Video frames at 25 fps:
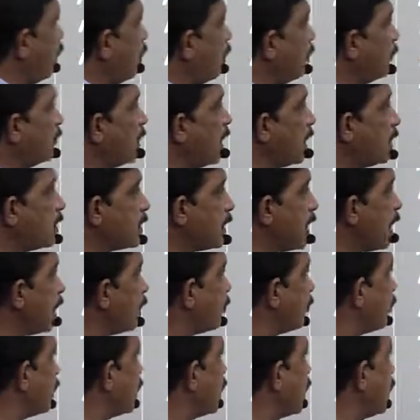of that sack
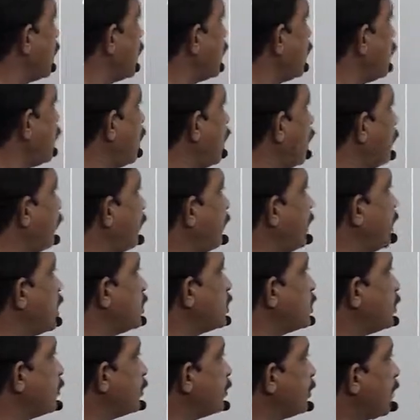began a phase
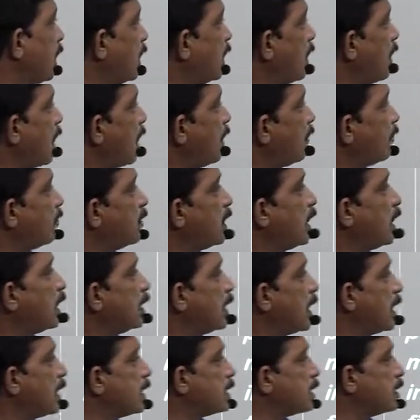of my life that
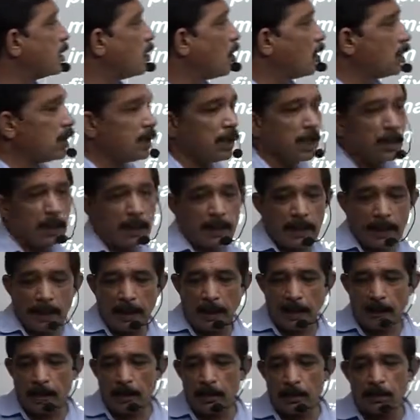has not yet
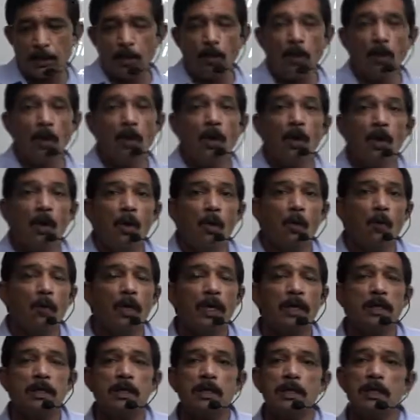ended. So
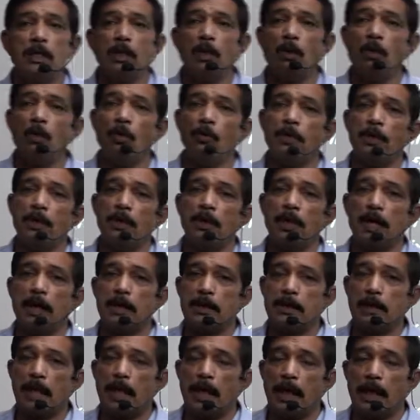once he opened that
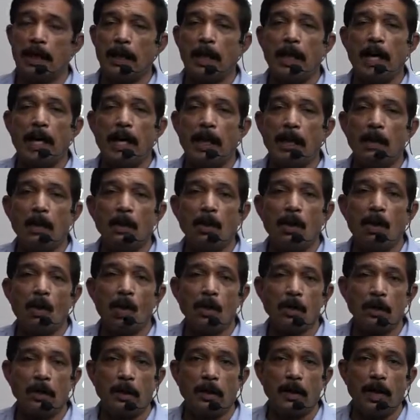sack and the
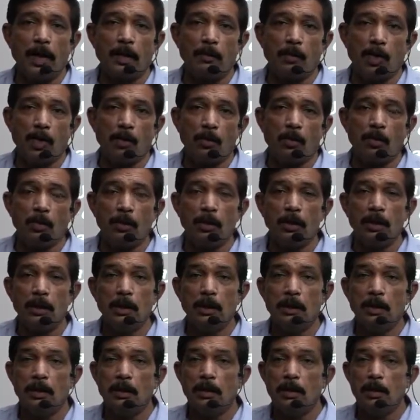otter came out,
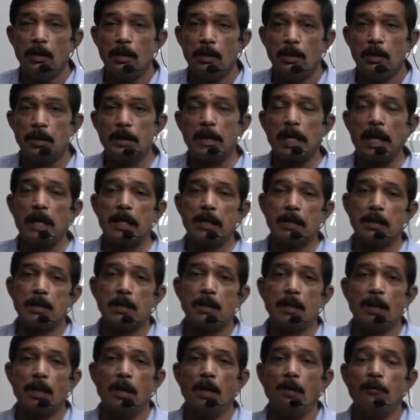starts
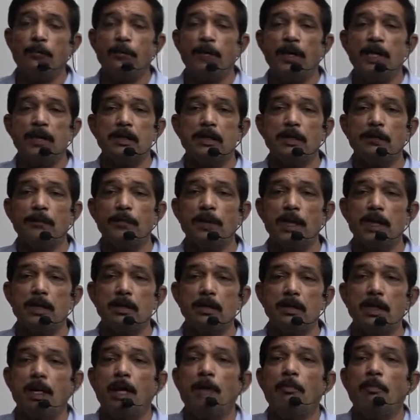a phase,
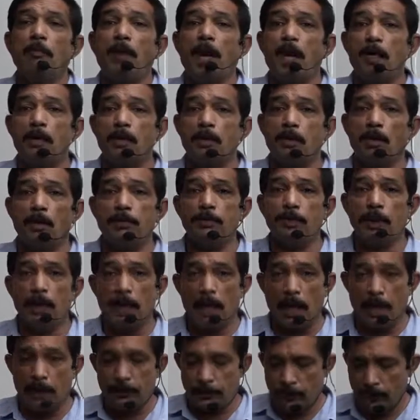a part of the
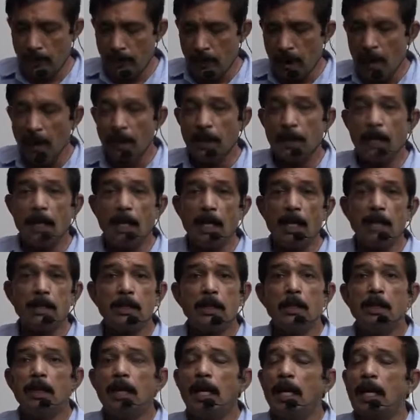life that
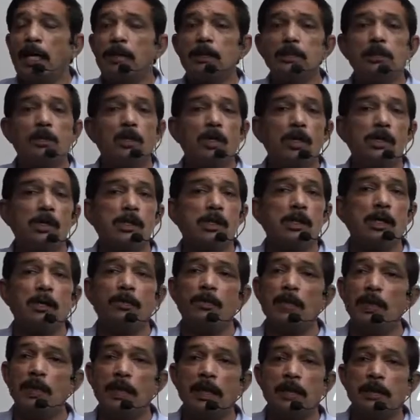has not
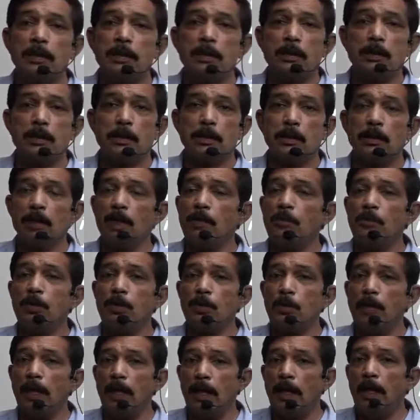yet come to
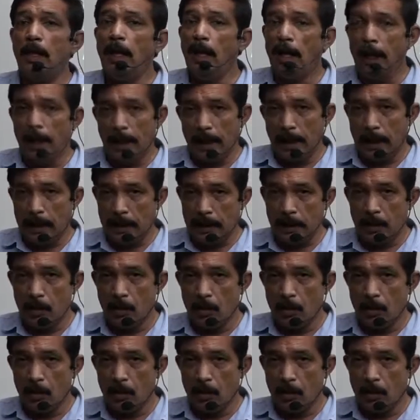an end.